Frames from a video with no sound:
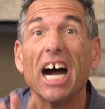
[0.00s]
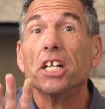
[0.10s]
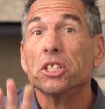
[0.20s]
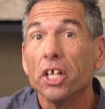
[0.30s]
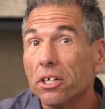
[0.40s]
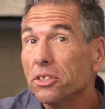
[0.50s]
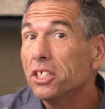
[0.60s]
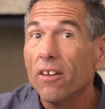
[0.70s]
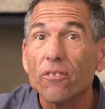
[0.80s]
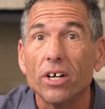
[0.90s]
a little
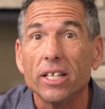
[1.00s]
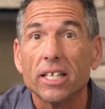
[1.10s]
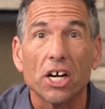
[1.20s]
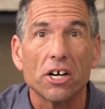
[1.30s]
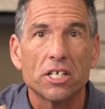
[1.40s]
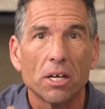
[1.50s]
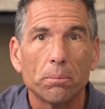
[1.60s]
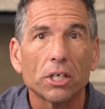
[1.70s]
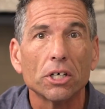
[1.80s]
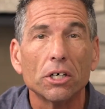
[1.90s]
different than our
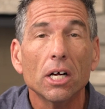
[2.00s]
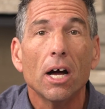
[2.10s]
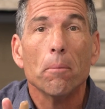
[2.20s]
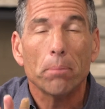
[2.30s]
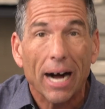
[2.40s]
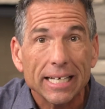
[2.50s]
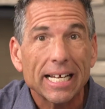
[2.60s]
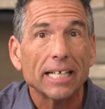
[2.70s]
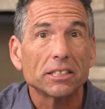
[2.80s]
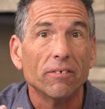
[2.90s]
typical
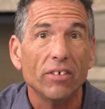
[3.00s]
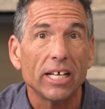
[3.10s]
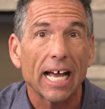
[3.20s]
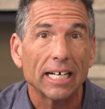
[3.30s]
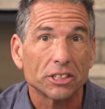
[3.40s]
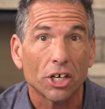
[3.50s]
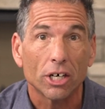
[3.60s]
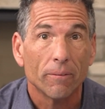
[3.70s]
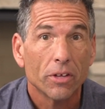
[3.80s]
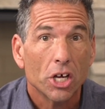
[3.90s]
podcasts and VCasts
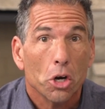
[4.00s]
are.